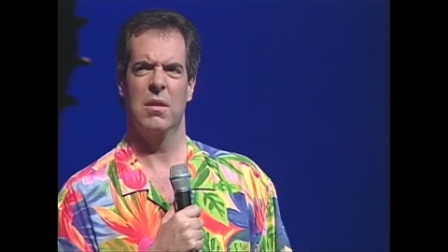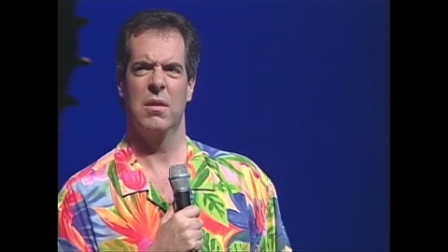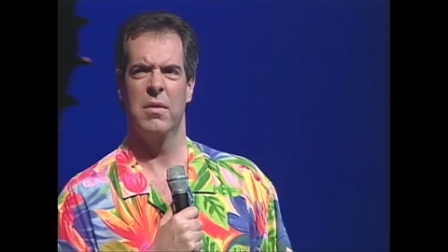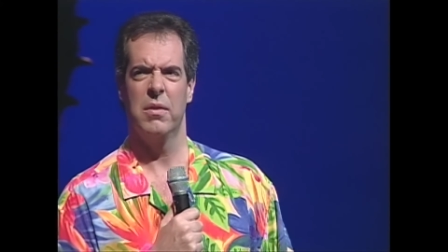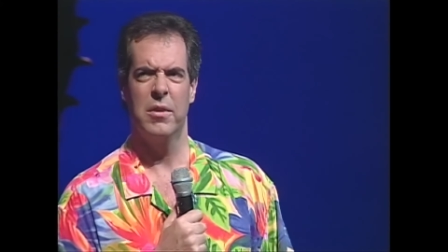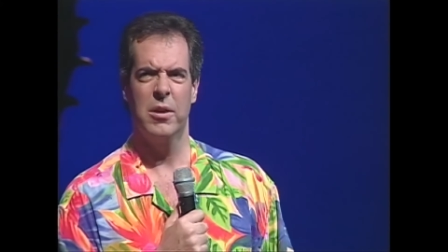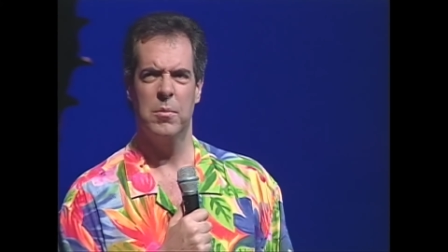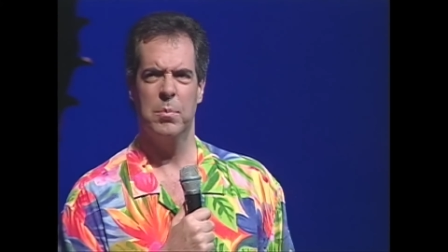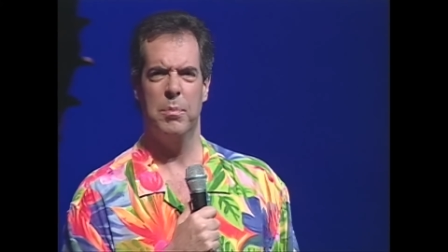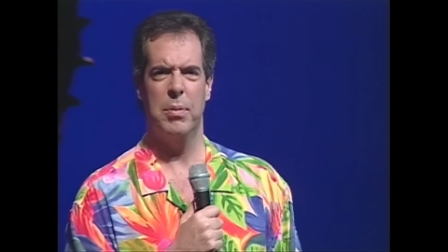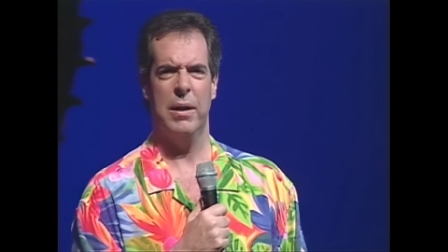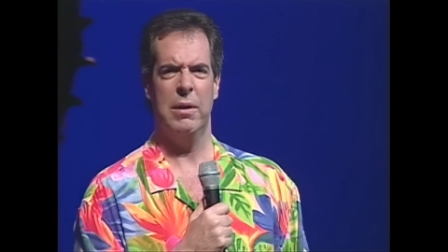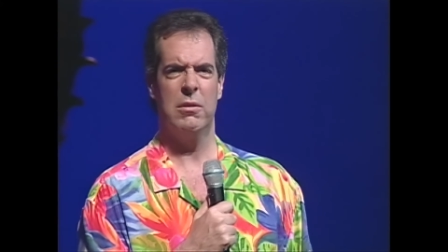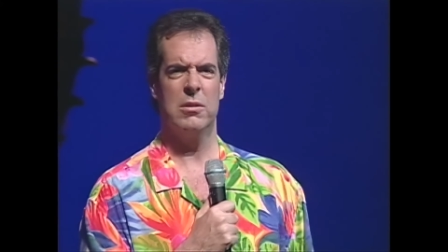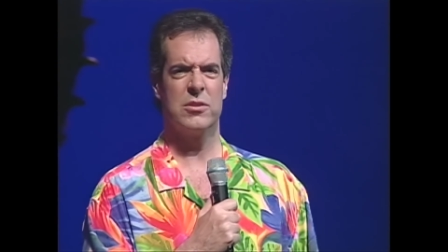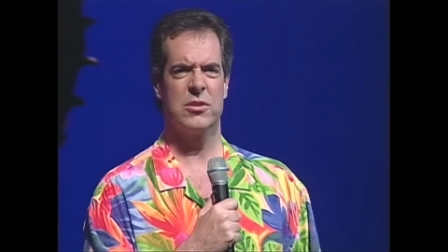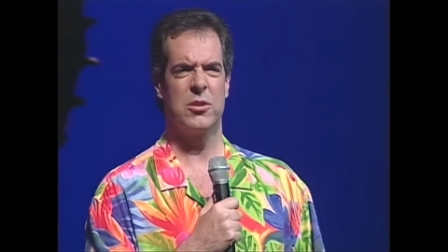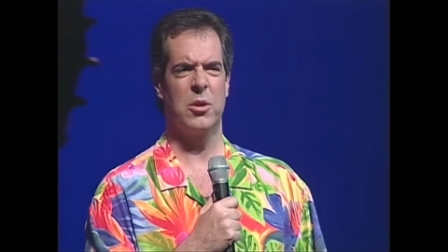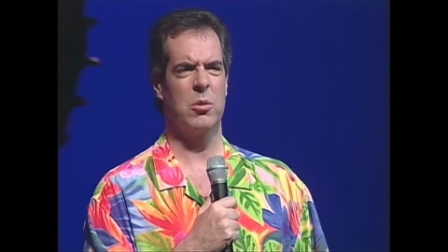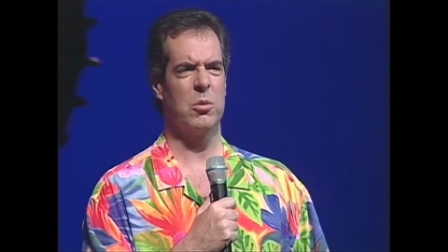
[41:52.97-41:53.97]
their
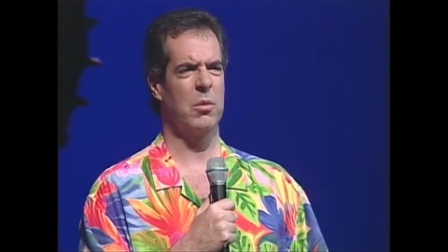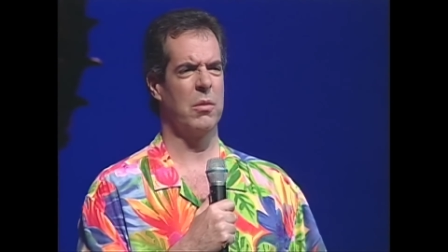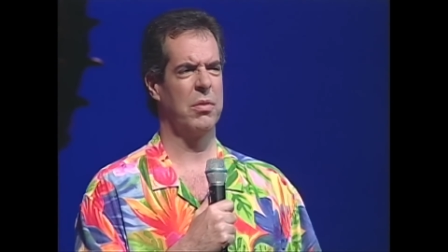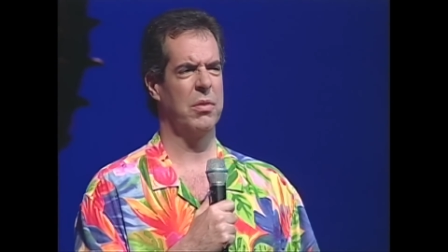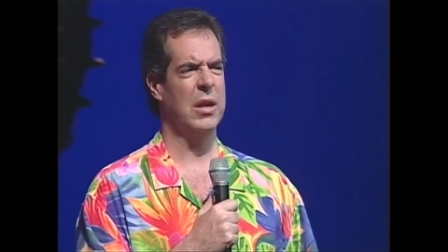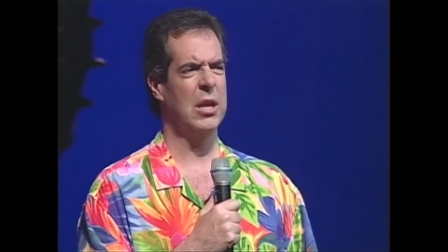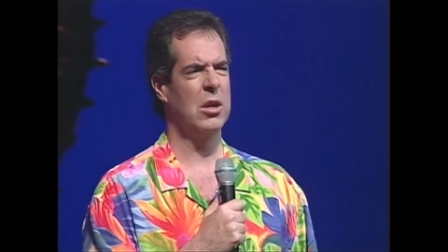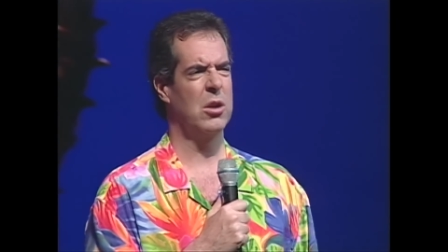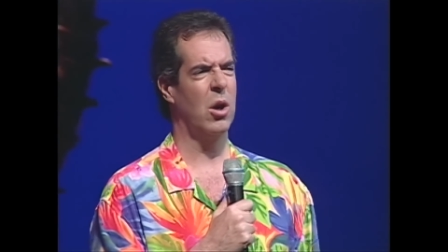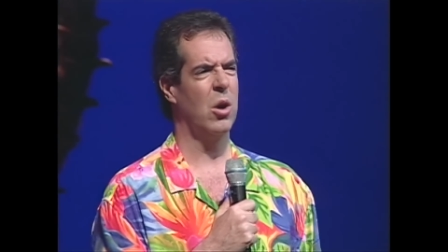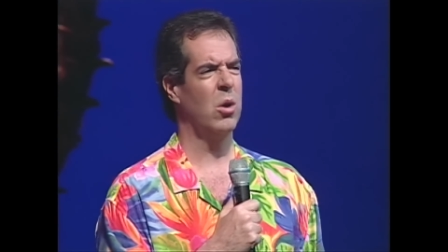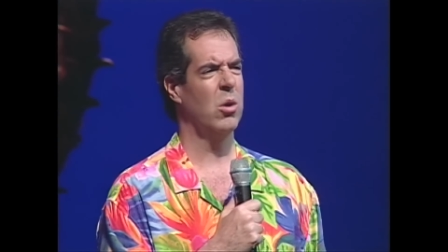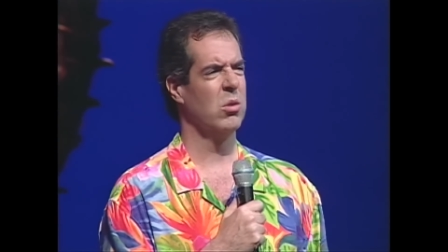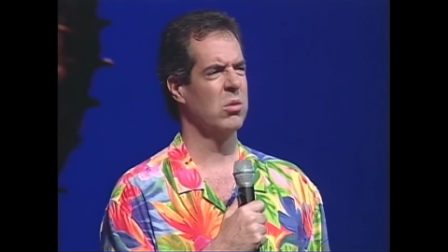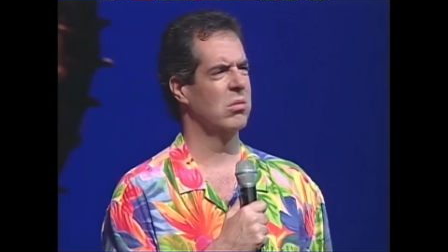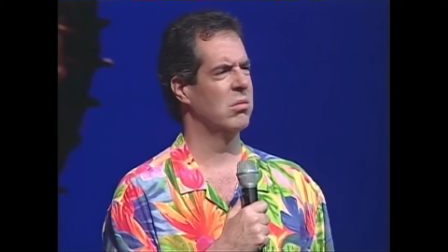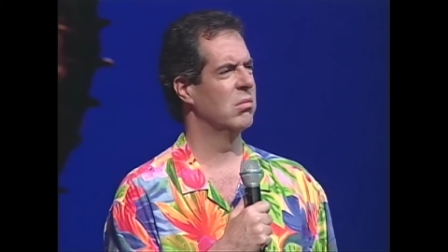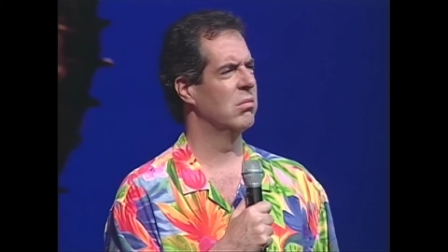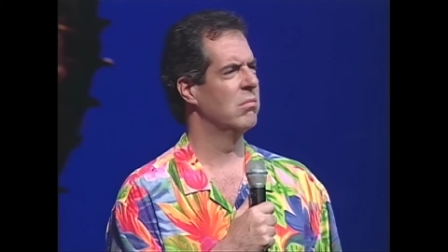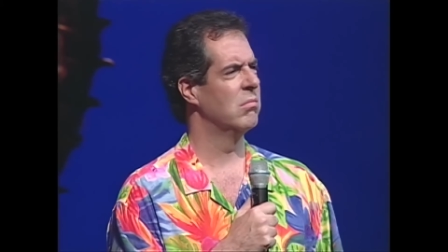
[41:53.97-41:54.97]
parents go to a thing
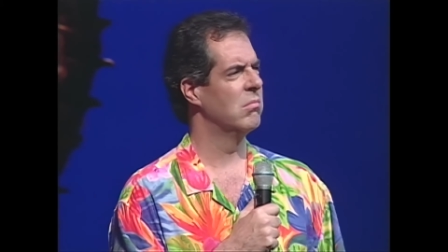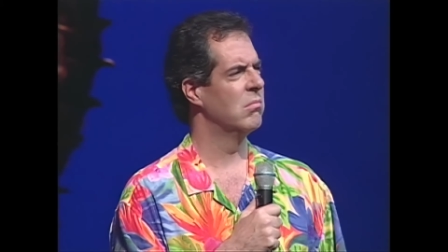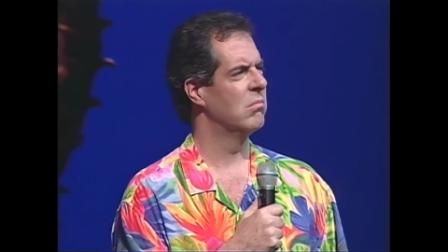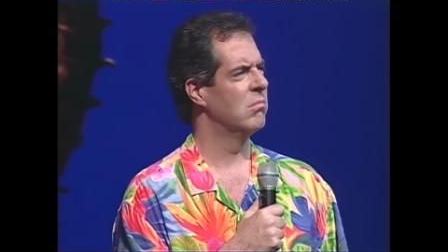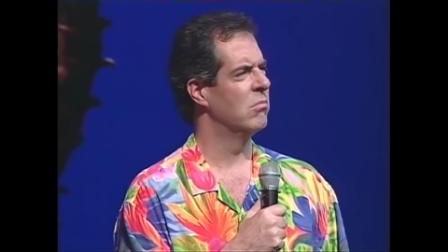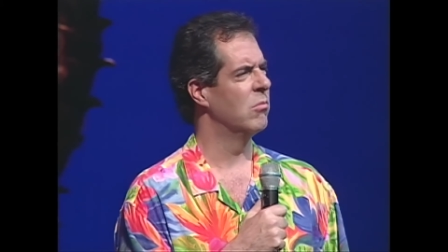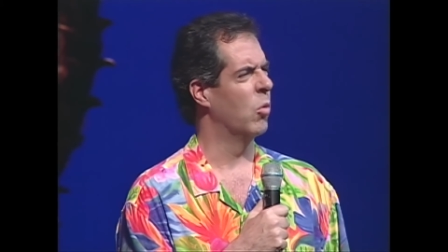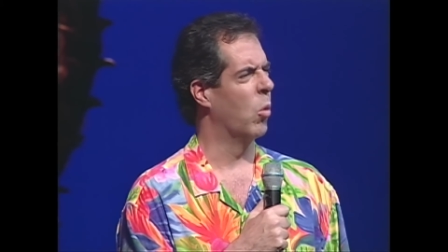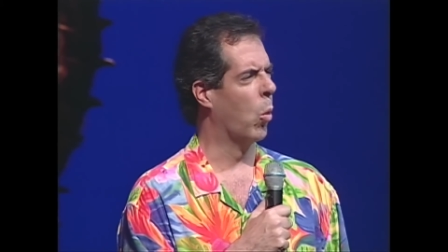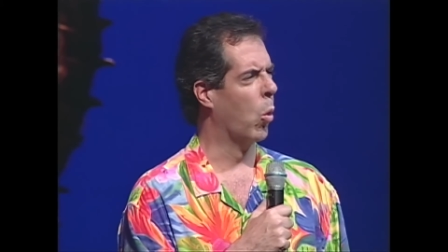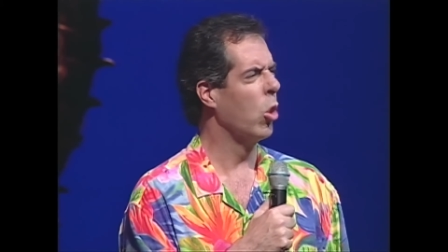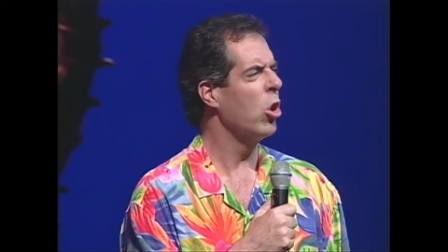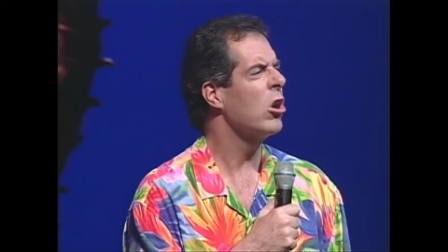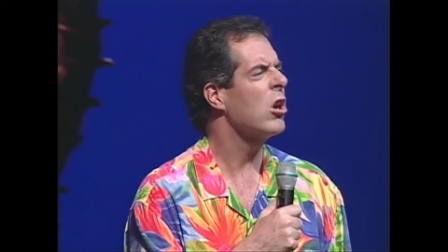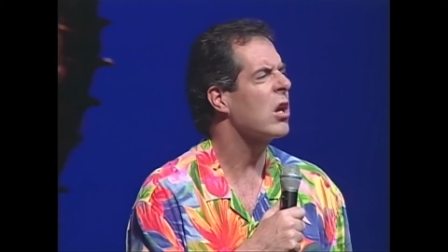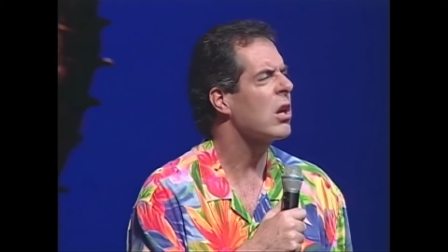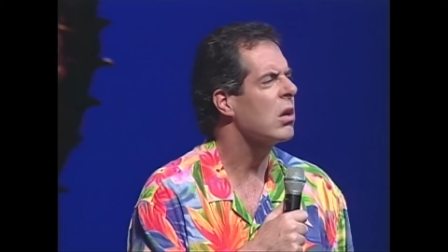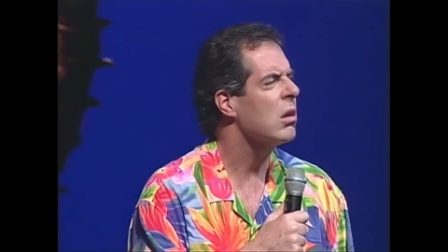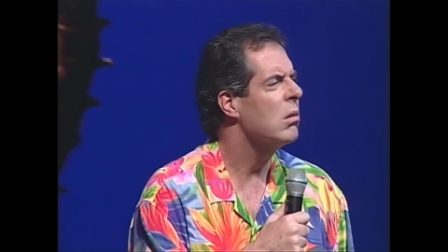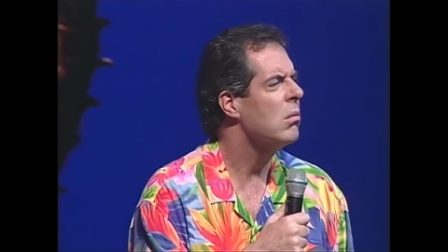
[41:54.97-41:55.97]
called
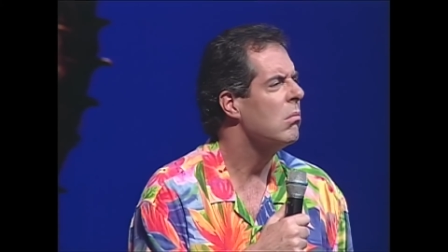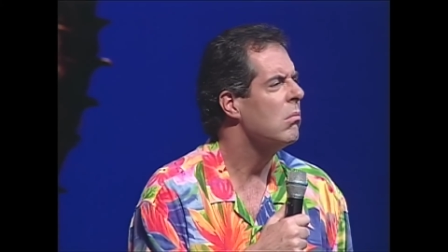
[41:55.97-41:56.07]
work.